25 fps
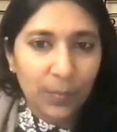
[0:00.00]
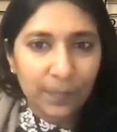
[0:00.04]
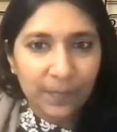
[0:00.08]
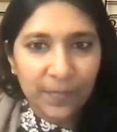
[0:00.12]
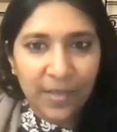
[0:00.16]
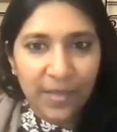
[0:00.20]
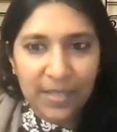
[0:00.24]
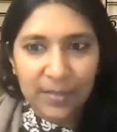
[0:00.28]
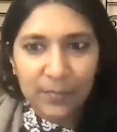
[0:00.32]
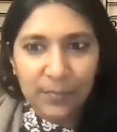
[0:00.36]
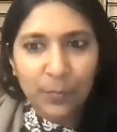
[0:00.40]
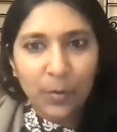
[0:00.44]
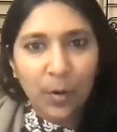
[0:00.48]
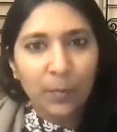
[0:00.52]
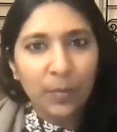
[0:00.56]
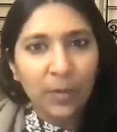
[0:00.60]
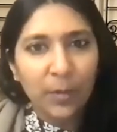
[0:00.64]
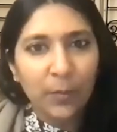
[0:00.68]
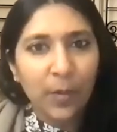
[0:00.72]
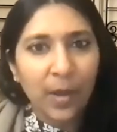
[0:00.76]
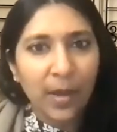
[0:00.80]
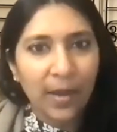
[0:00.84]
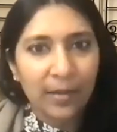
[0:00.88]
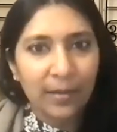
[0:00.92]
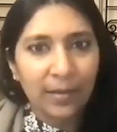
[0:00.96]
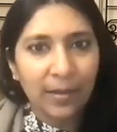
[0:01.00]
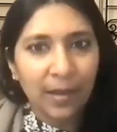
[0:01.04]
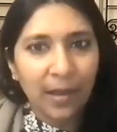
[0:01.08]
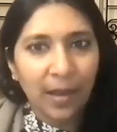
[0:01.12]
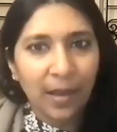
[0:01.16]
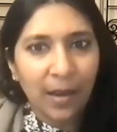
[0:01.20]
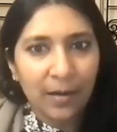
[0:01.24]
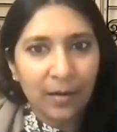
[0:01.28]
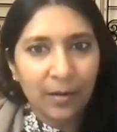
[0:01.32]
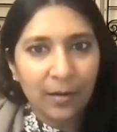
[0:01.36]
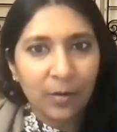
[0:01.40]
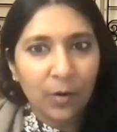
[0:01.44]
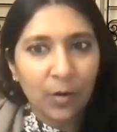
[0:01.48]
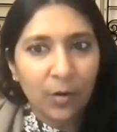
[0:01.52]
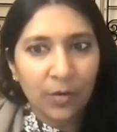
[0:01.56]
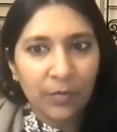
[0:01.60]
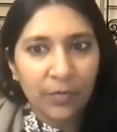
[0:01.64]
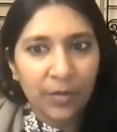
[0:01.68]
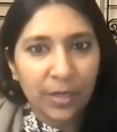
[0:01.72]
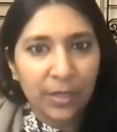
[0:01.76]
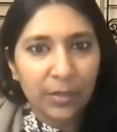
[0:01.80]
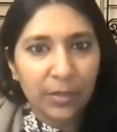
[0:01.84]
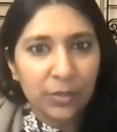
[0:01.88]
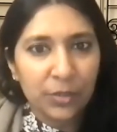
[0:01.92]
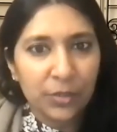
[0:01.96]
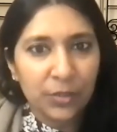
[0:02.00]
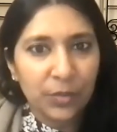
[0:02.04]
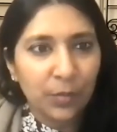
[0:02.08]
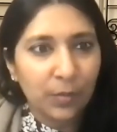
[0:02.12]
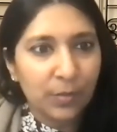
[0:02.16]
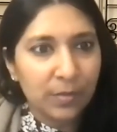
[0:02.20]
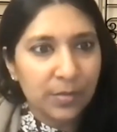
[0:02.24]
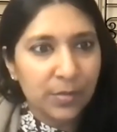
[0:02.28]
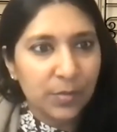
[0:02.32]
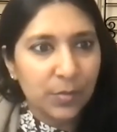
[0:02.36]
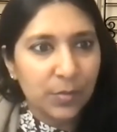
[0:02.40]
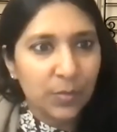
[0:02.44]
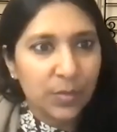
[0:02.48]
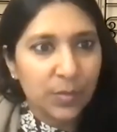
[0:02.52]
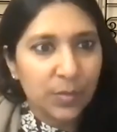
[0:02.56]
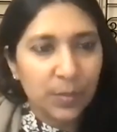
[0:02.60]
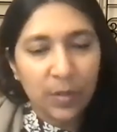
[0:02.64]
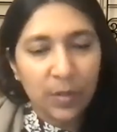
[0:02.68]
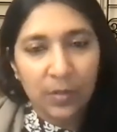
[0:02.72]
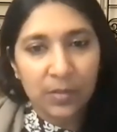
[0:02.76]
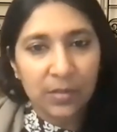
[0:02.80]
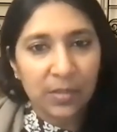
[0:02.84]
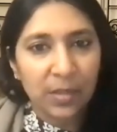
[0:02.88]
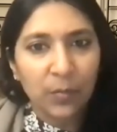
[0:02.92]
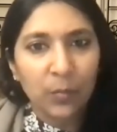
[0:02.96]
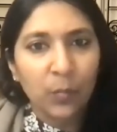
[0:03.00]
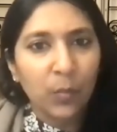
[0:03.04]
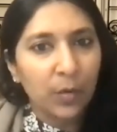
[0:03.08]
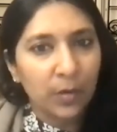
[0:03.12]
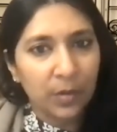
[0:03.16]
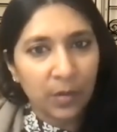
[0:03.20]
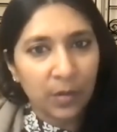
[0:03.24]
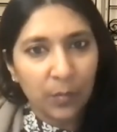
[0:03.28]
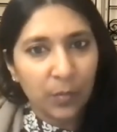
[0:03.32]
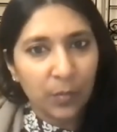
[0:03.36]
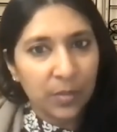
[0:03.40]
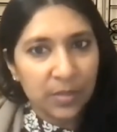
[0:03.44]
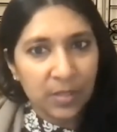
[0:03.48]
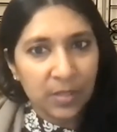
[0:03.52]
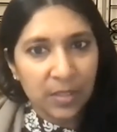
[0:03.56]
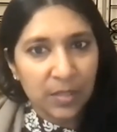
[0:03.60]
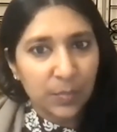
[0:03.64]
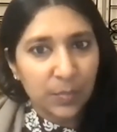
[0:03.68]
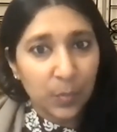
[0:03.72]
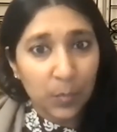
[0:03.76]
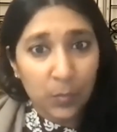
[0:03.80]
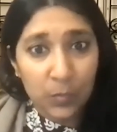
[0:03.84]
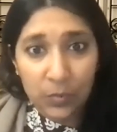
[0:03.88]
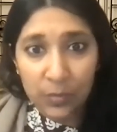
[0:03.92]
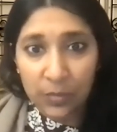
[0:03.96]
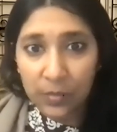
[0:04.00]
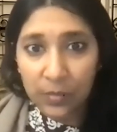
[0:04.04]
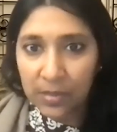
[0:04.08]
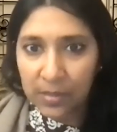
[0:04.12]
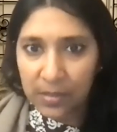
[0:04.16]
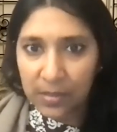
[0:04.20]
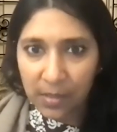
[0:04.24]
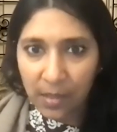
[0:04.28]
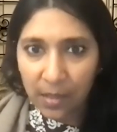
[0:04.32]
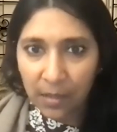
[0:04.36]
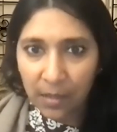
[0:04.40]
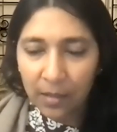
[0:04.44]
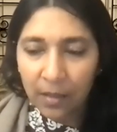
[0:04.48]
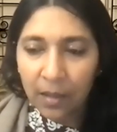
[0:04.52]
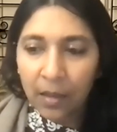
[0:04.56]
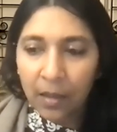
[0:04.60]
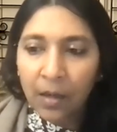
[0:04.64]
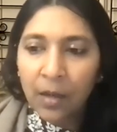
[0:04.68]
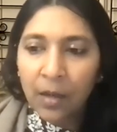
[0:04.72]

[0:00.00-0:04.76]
that's probably why they had a lot of energy also, is because that water was exposed to the sun.